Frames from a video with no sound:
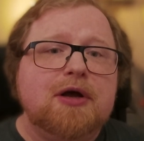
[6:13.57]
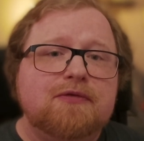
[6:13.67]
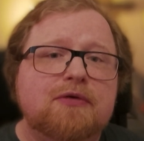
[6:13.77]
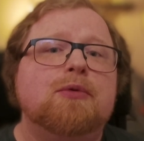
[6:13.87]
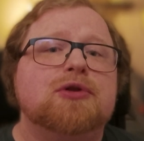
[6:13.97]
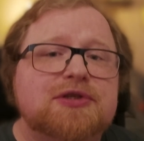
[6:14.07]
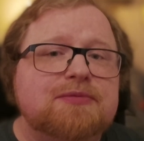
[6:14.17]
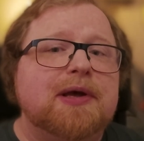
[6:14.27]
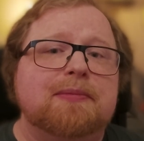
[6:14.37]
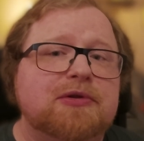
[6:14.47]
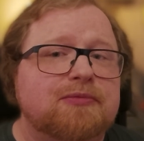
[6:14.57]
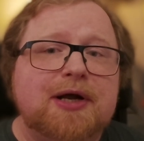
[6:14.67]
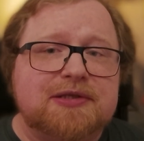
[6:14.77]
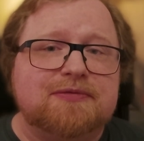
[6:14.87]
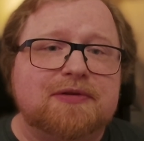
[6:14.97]
for models to be able to
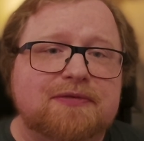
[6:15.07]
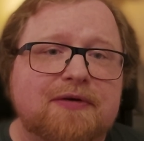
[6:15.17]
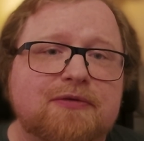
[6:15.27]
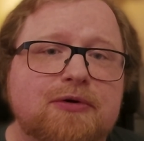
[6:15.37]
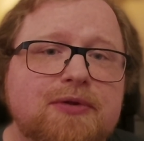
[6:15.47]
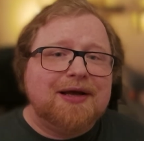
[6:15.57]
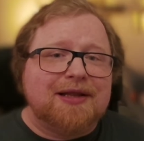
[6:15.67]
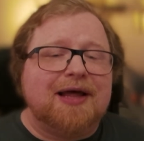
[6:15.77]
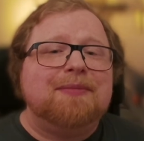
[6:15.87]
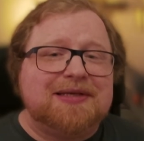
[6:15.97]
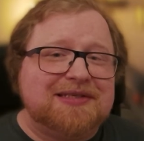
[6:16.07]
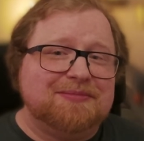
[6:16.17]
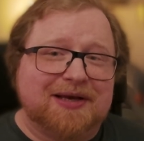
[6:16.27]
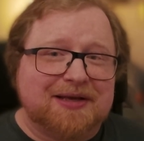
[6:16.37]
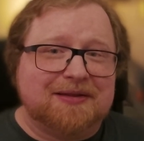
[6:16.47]
write Svelte 5 code. That might seem
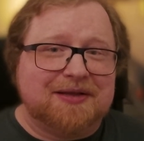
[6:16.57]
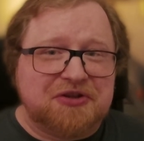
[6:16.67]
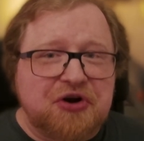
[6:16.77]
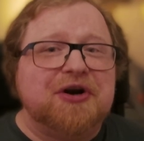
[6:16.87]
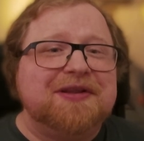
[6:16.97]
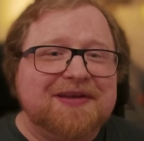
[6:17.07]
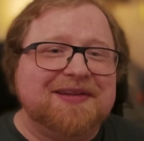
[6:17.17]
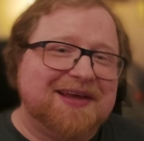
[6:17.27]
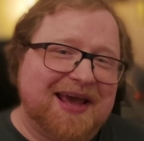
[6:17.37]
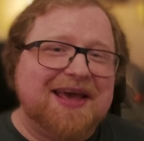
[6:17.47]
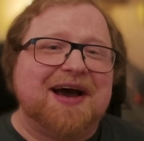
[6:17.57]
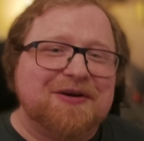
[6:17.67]
like an eternity in the AI